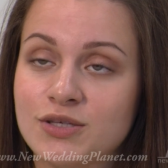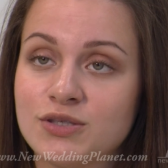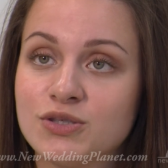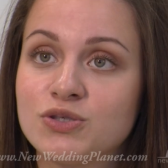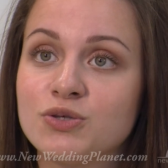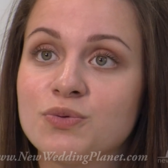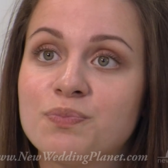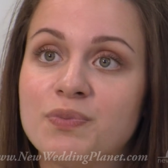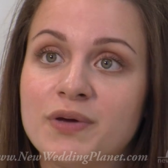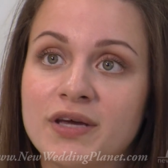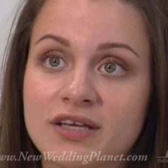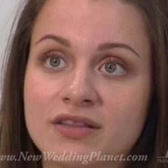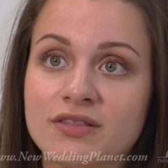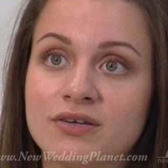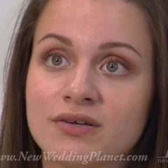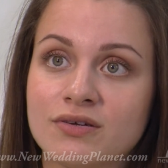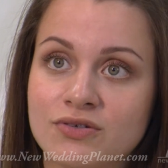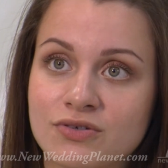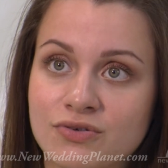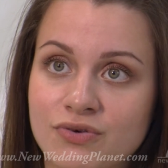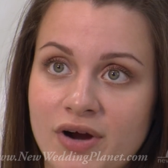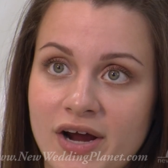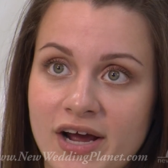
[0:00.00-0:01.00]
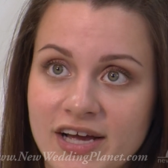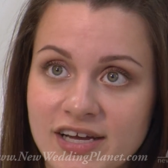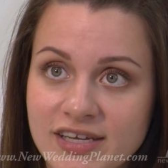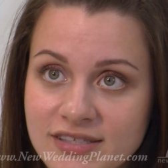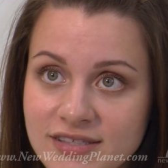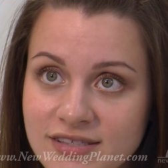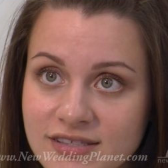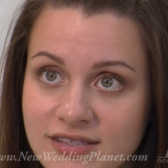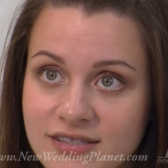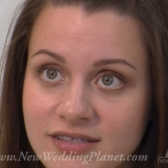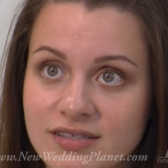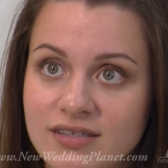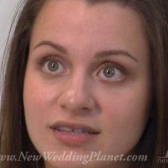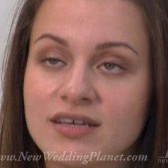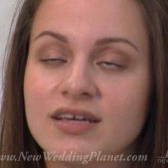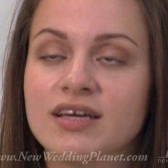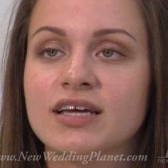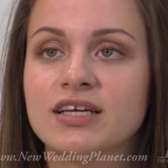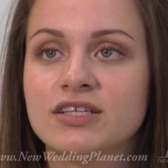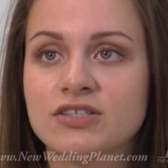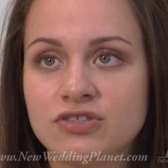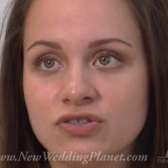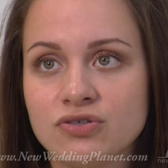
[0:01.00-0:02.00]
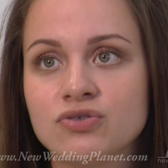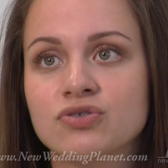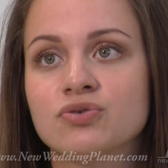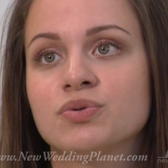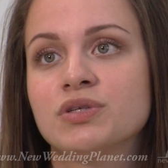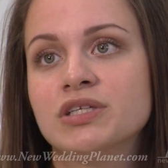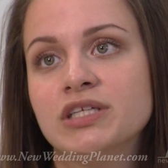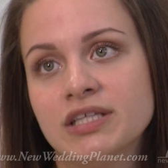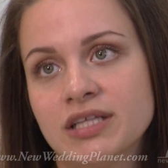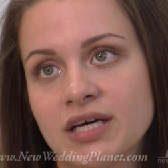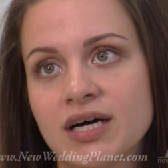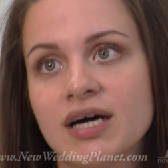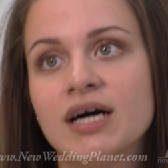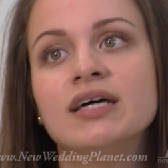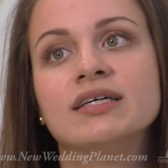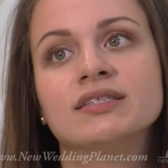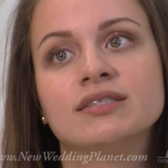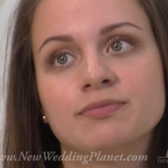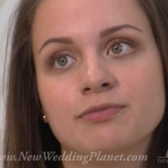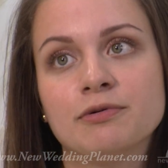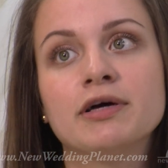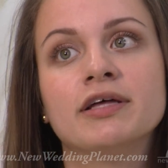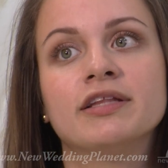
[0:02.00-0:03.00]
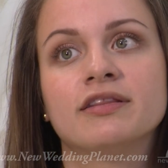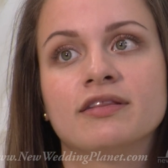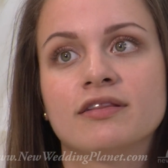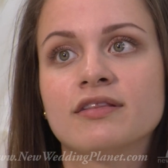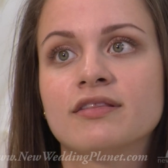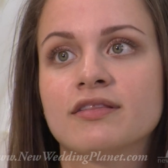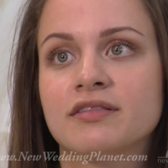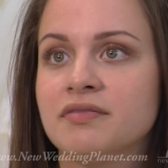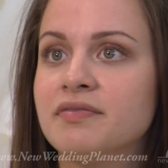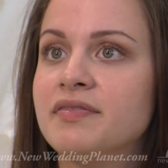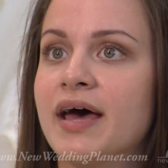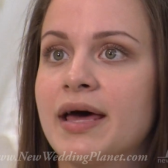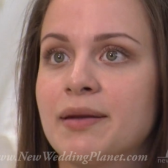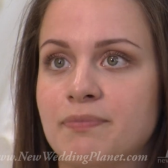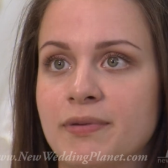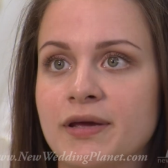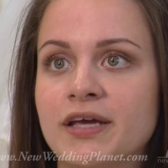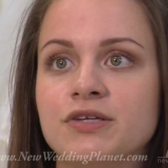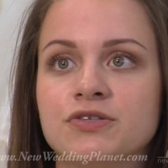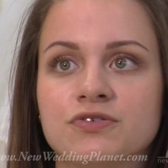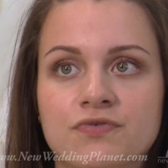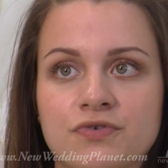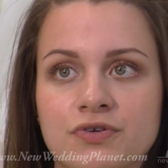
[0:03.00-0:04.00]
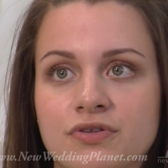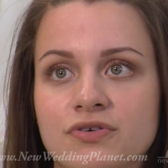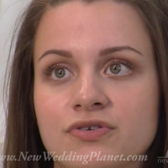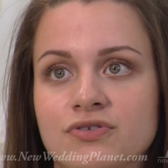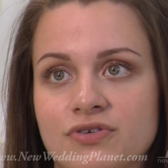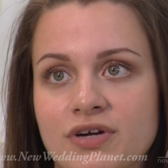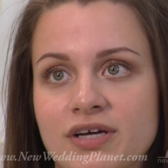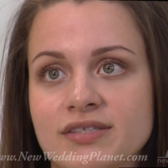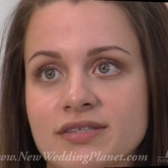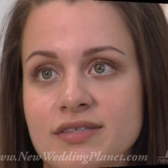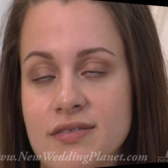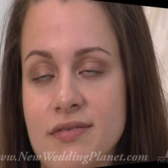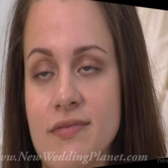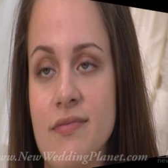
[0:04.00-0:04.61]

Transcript: to pick their dress, it's usually the husband that pays for their dress.